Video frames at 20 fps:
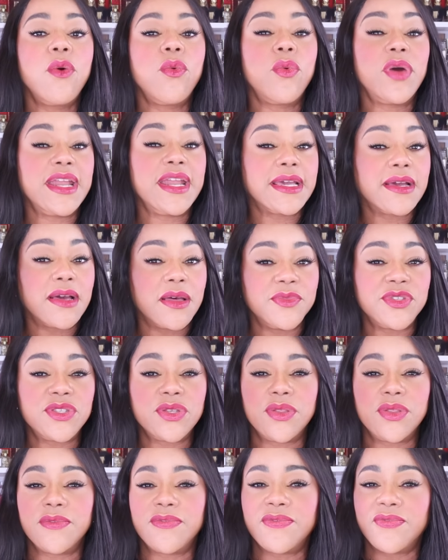when it comes
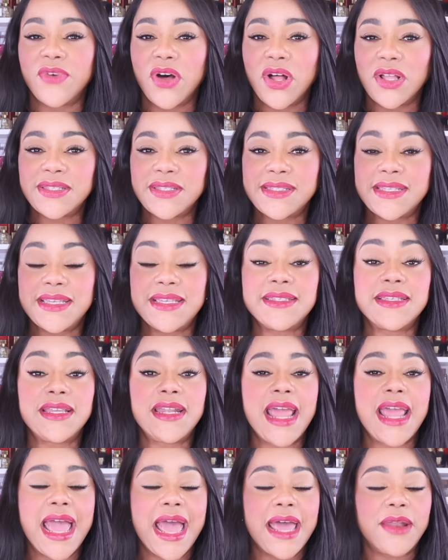to the fall
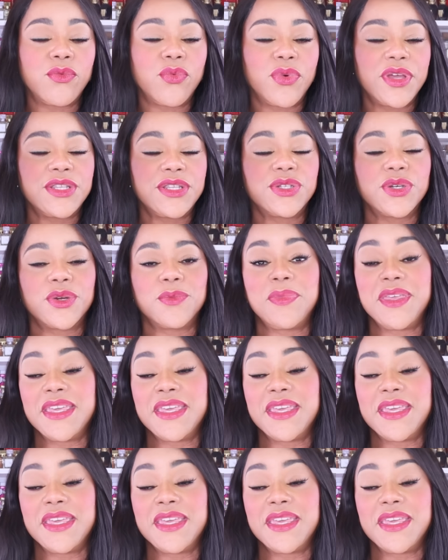season and winter,